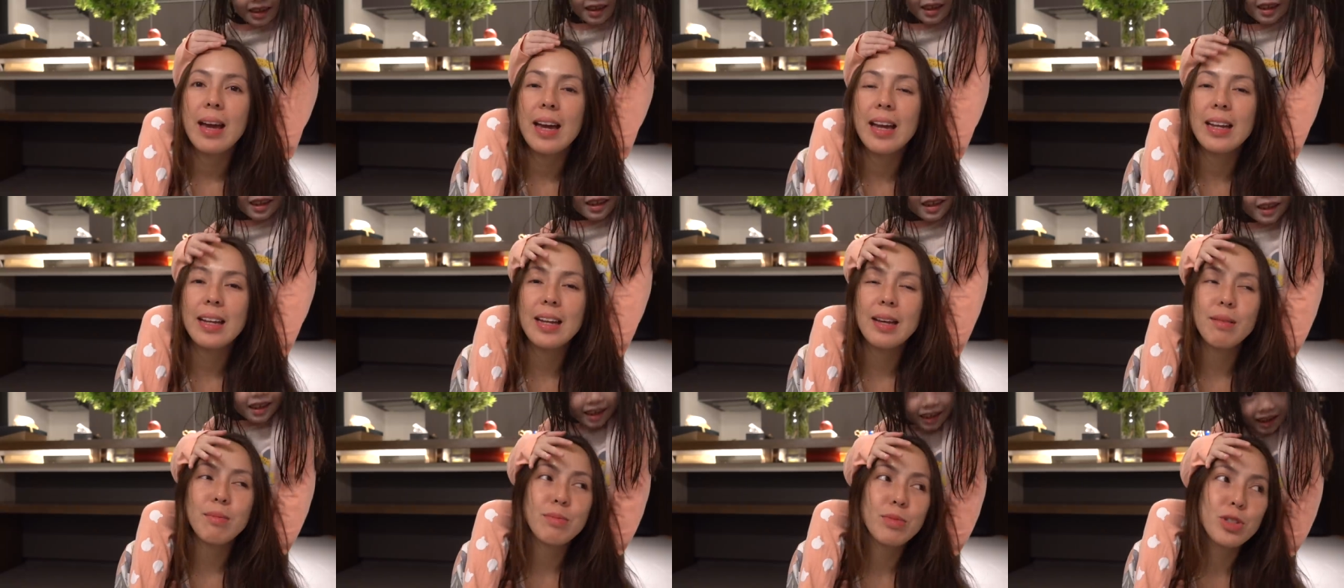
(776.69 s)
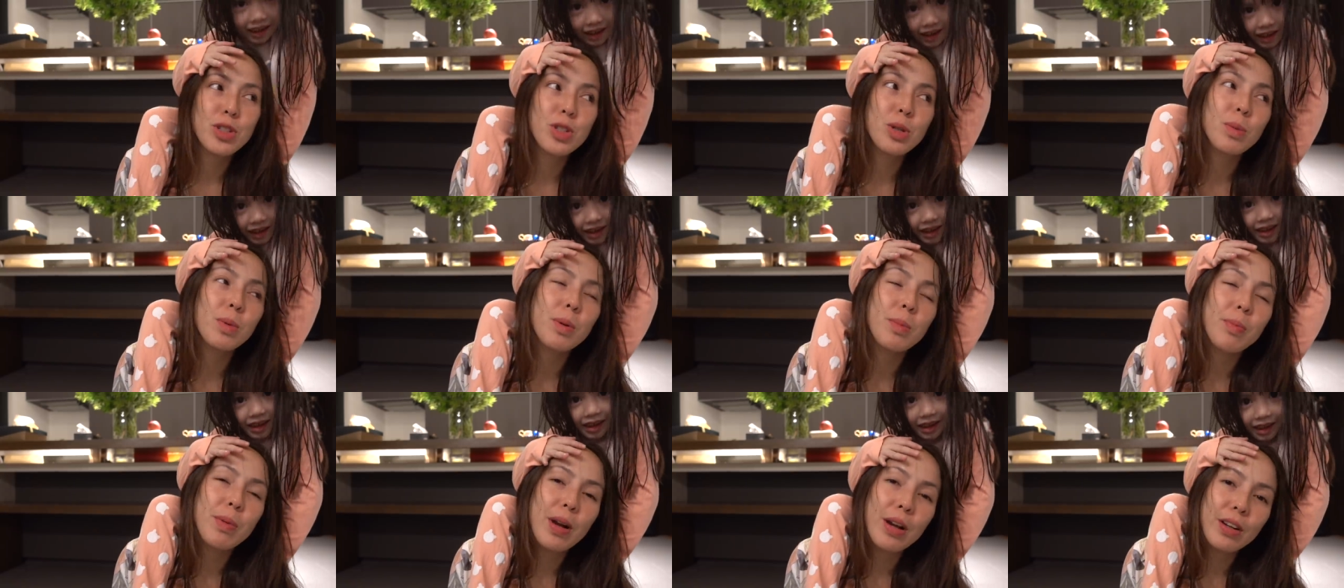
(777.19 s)
and I'm
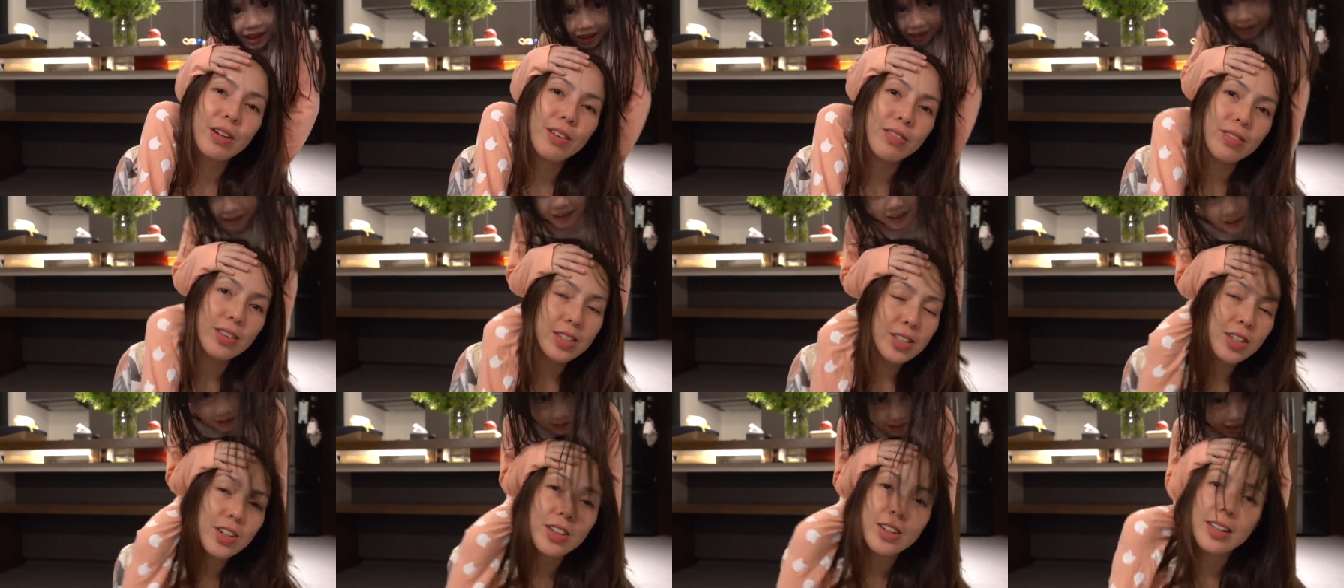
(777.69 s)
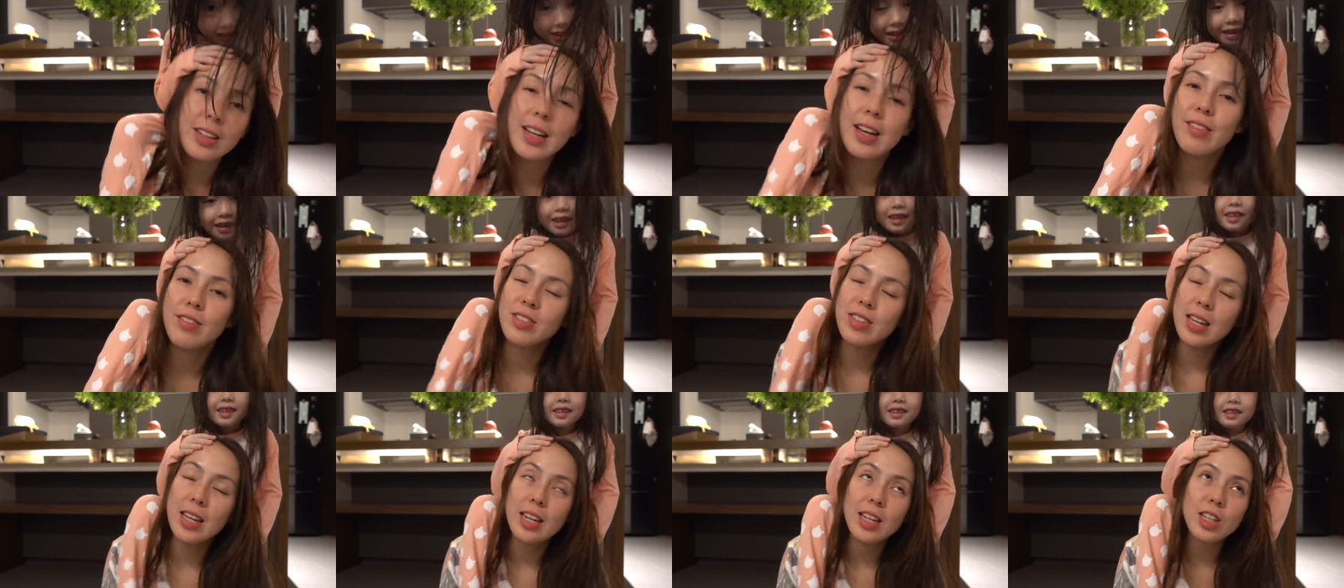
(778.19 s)
super proud of this girl.
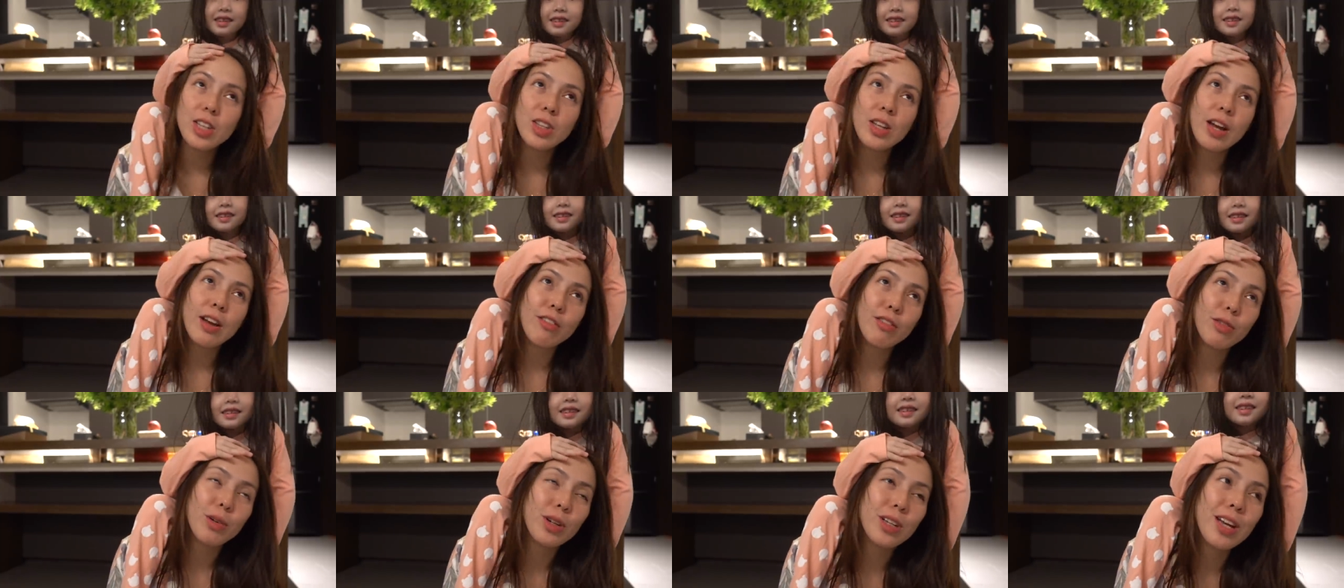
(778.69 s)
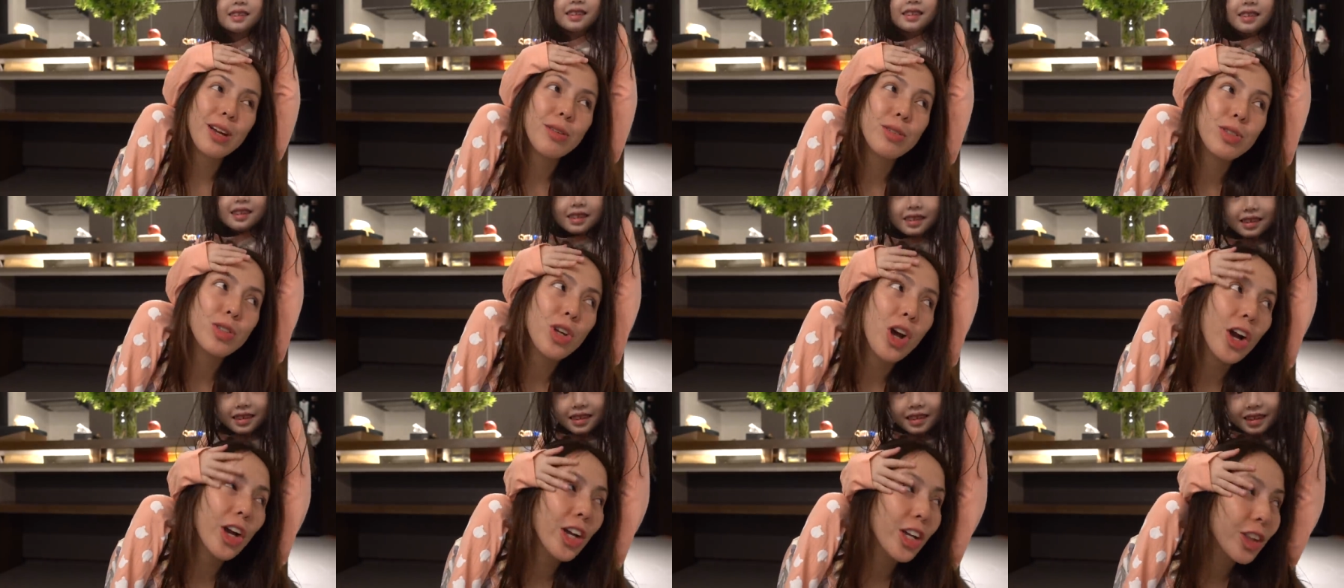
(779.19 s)
I've said it, I, I
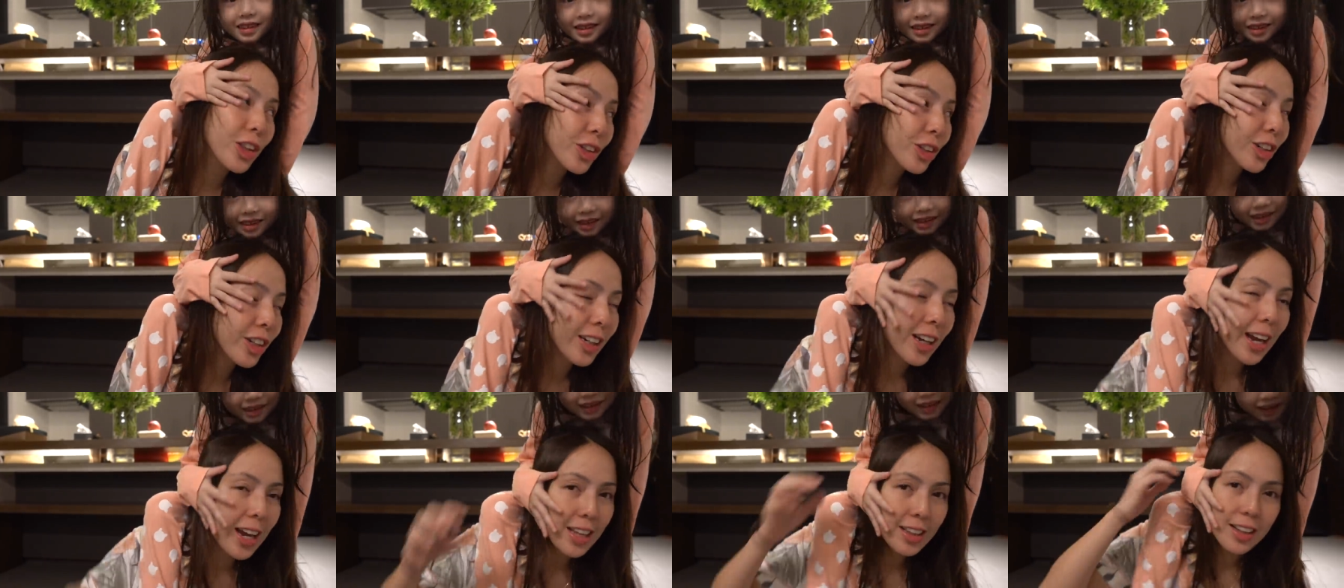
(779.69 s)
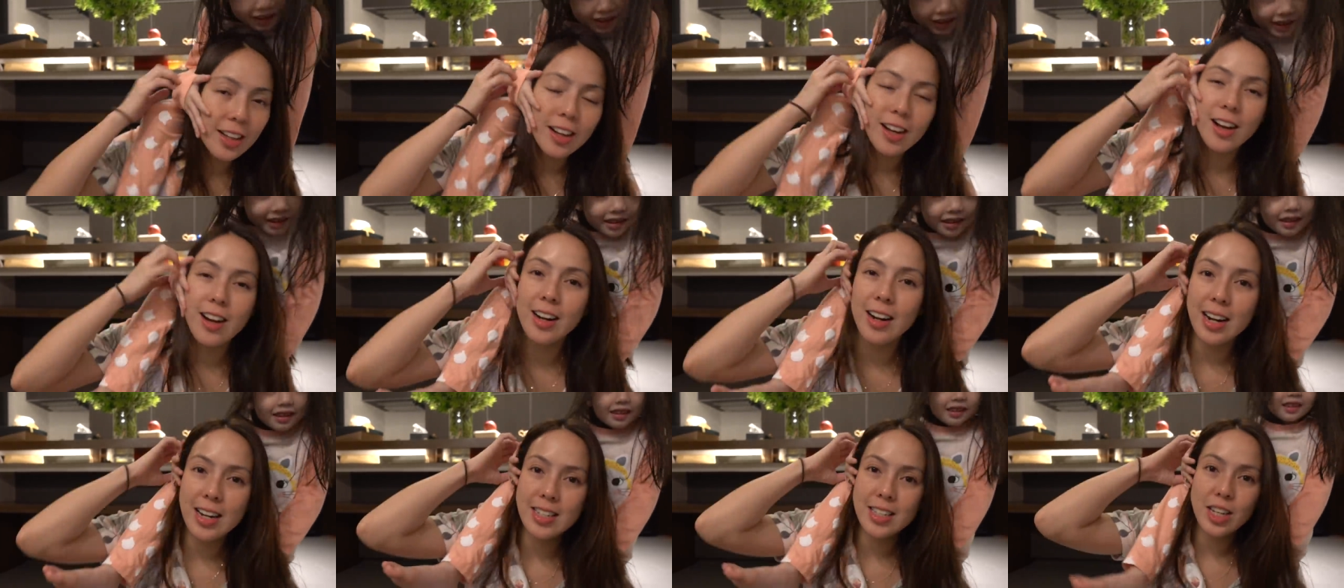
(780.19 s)
was talking to her guy in the
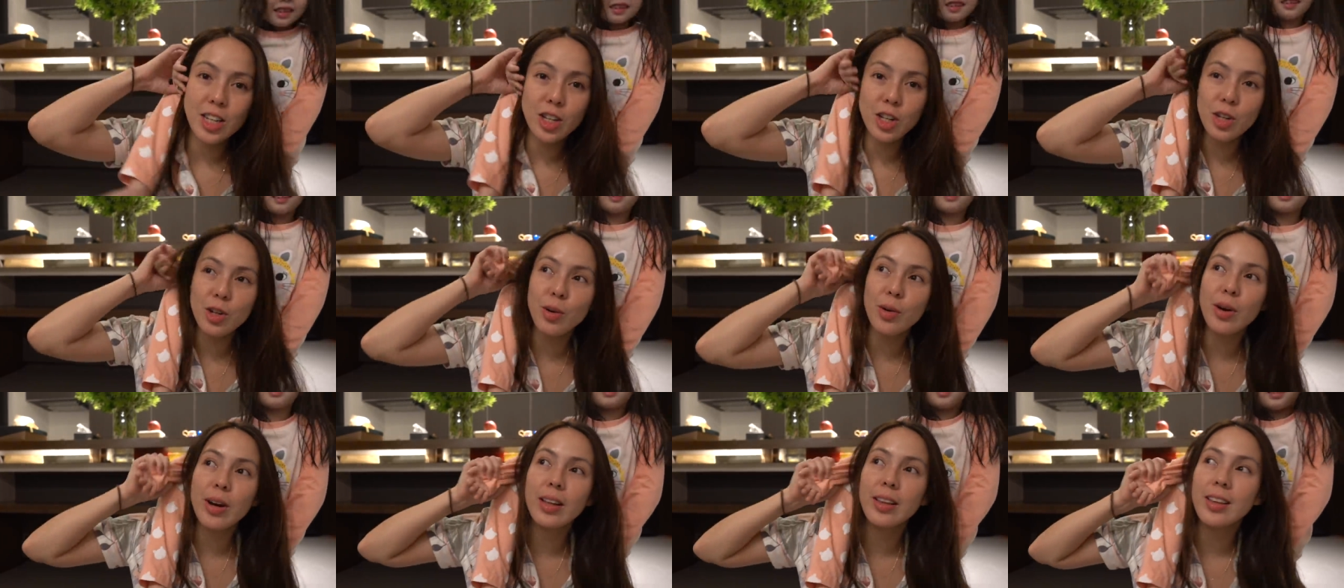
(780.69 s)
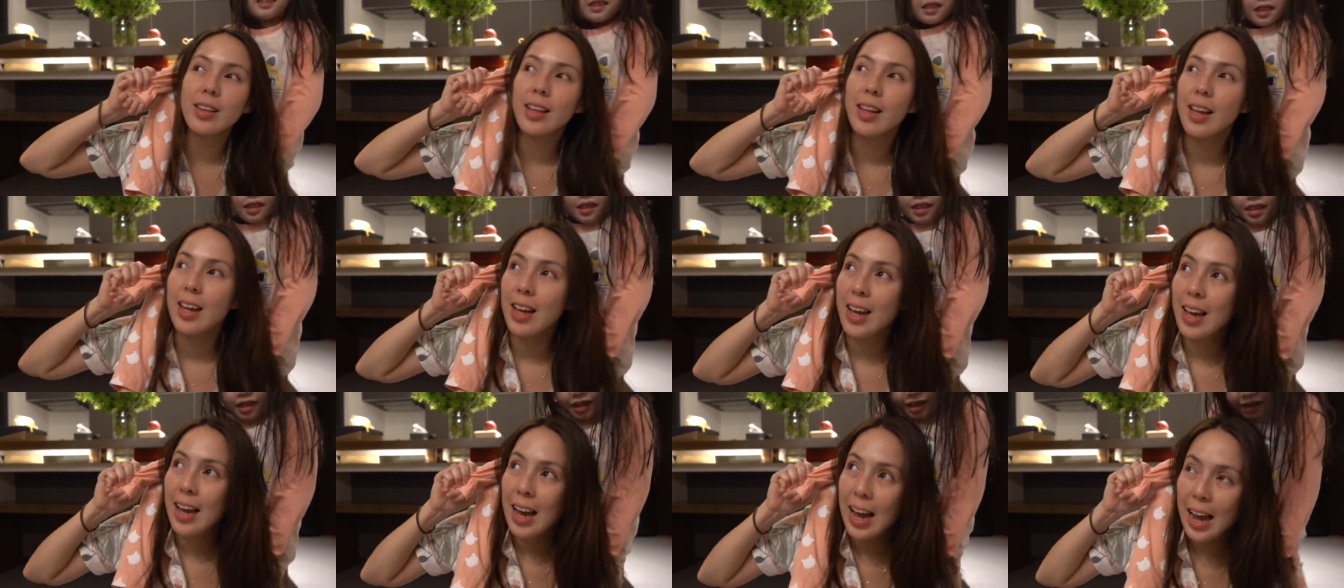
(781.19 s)
car. I said, you know what?
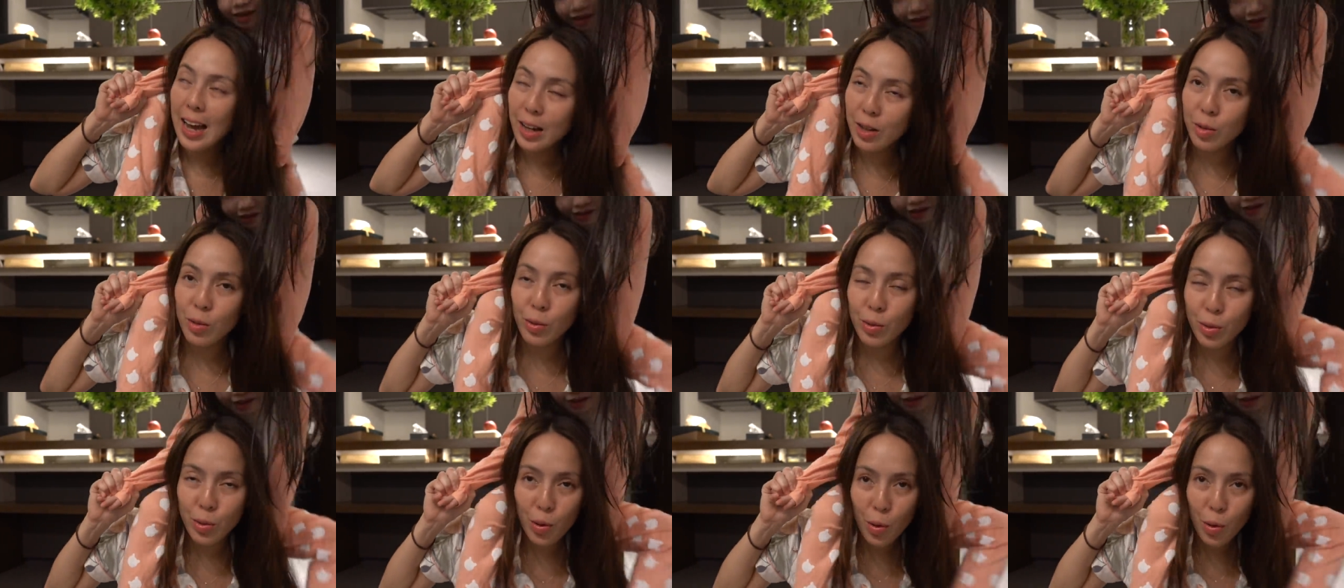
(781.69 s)
I don't